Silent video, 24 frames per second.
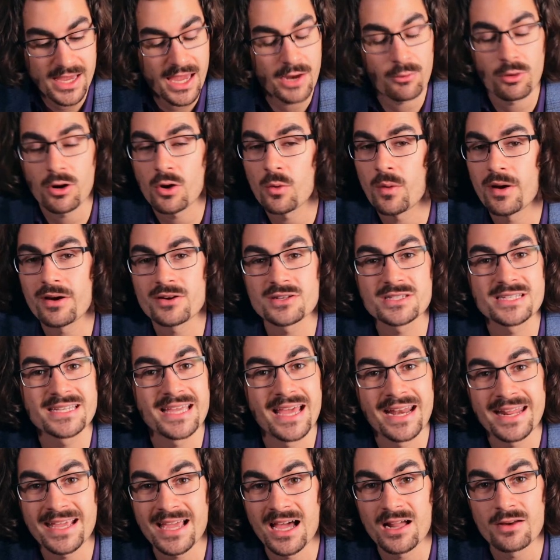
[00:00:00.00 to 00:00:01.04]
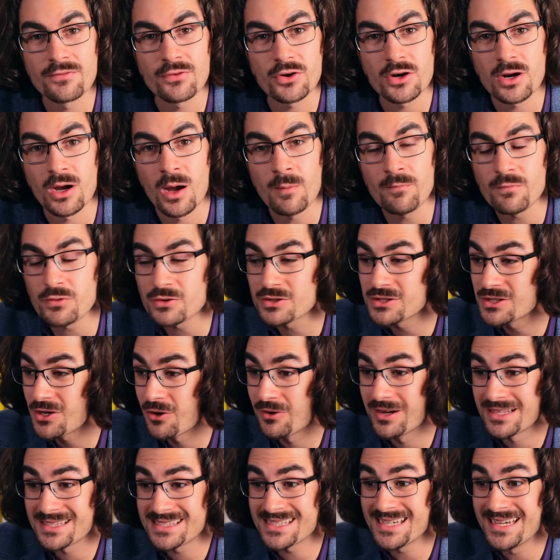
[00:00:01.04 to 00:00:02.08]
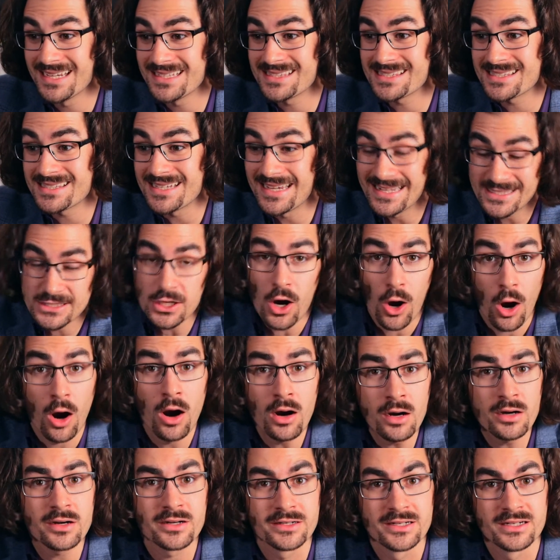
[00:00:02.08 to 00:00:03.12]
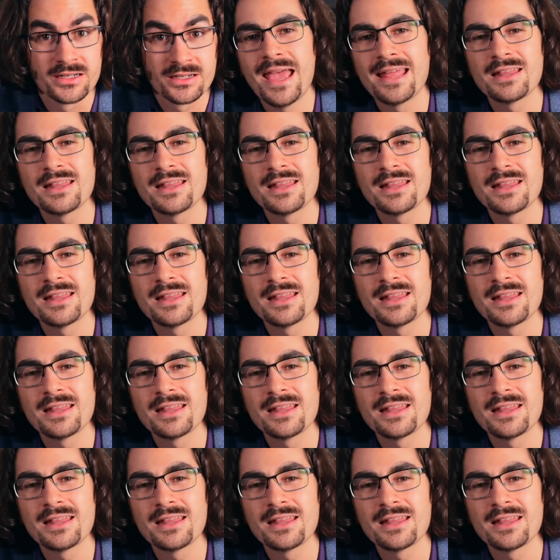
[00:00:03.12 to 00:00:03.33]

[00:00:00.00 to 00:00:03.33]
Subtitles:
It requires getting out of your comfort zone. It's hard.